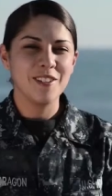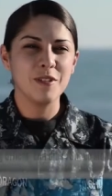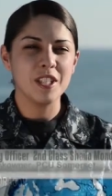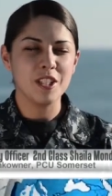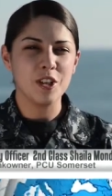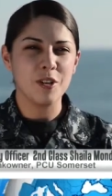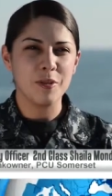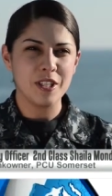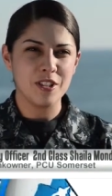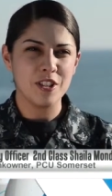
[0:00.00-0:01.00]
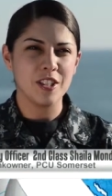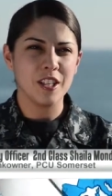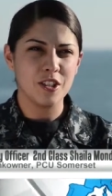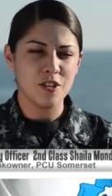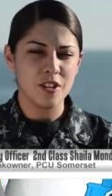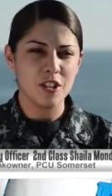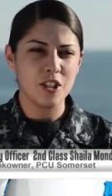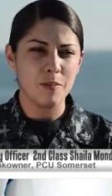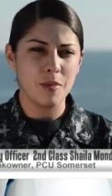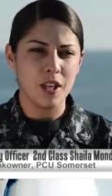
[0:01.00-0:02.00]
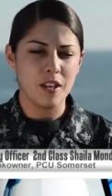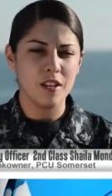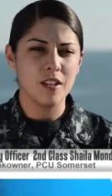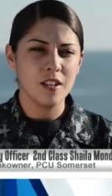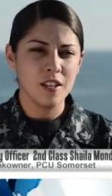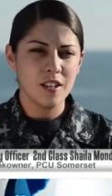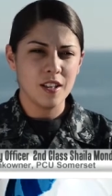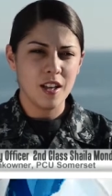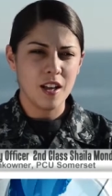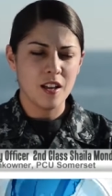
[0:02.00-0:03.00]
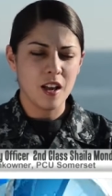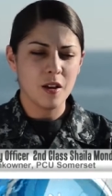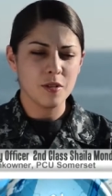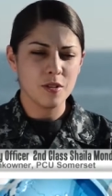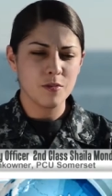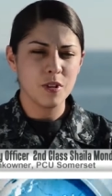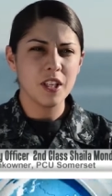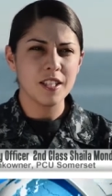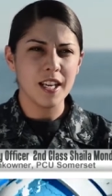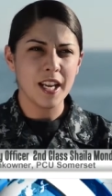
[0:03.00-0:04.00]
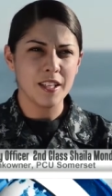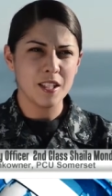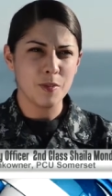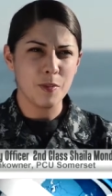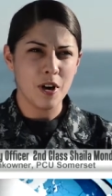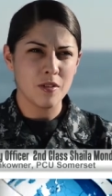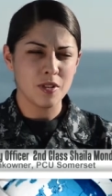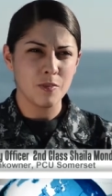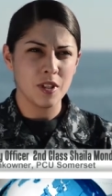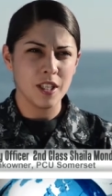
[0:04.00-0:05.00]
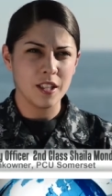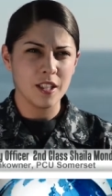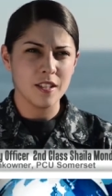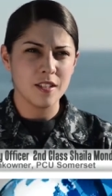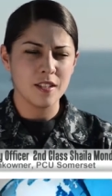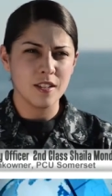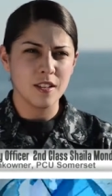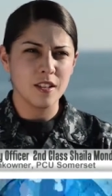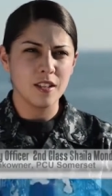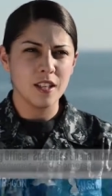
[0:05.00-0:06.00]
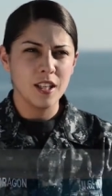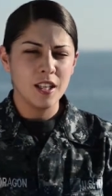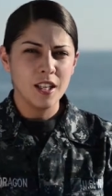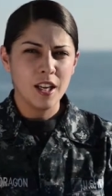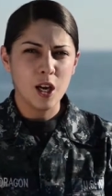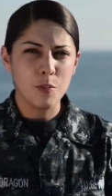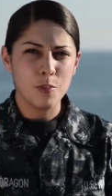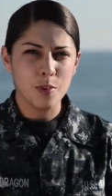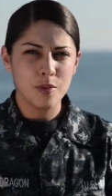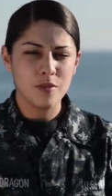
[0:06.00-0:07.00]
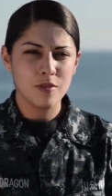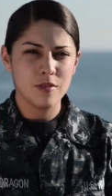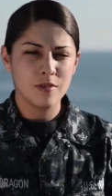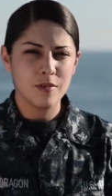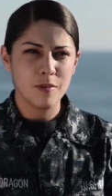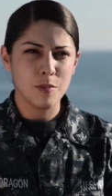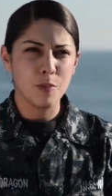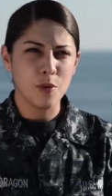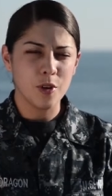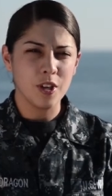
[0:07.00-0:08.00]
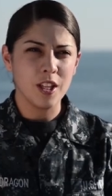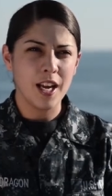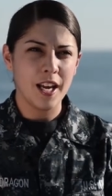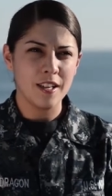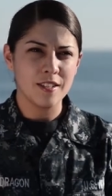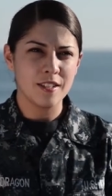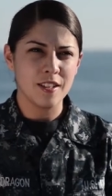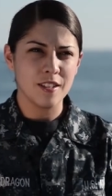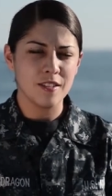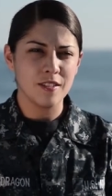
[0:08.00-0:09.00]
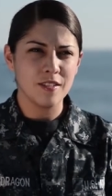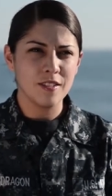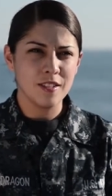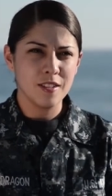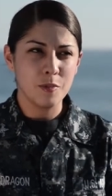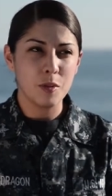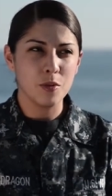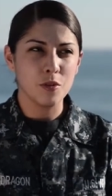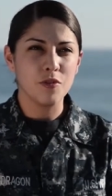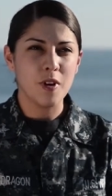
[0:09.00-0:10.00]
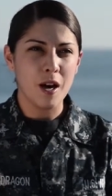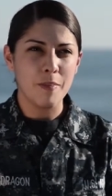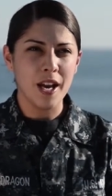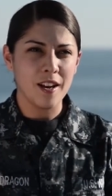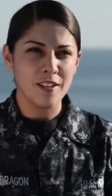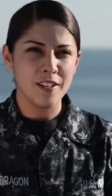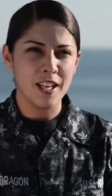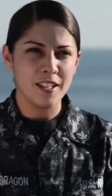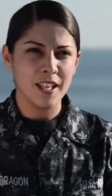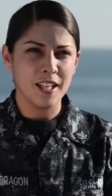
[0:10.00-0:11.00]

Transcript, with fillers: Once I started researching the history of the ship, then uh, I was really excited to be part of something like this and to help memorialize the people who fought back on that